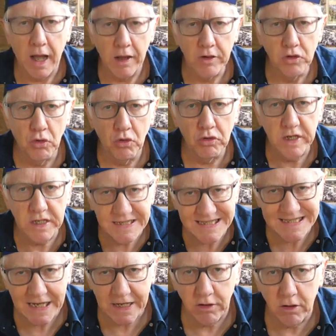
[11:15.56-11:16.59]
your
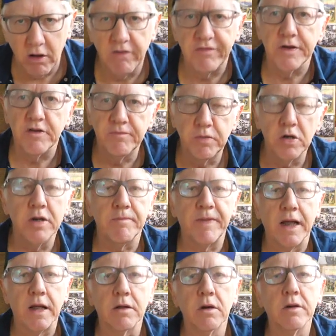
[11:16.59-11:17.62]
cassette off and you've put it
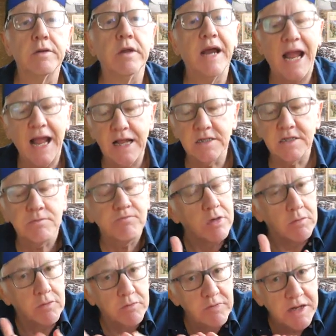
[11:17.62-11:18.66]
back on, your hands are
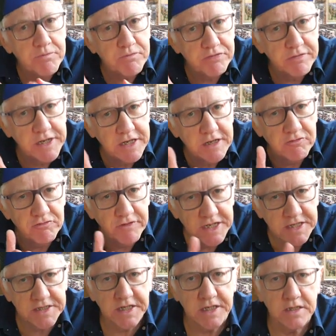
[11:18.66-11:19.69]
probably pretty
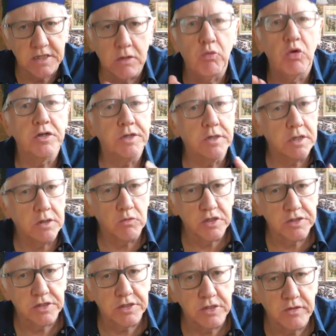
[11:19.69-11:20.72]
greasy. So what you're going to
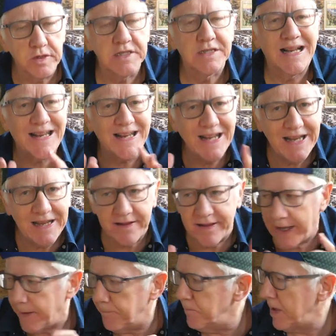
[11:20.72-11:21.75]
want to do is clean
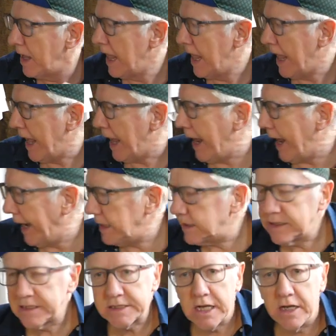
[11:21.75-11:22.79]
them.
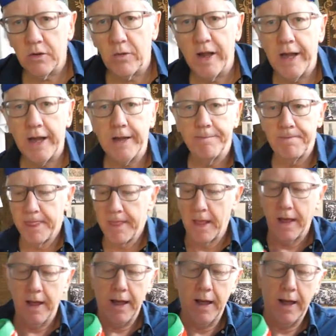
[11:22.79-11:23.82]
And so a
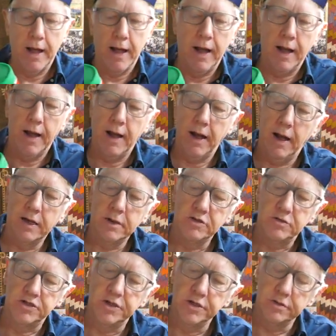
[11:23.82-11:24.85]

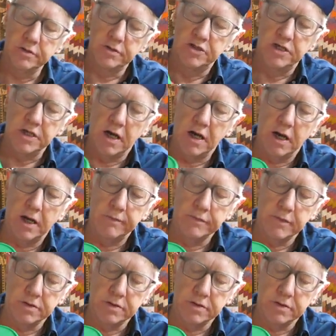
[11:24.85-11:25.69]
jar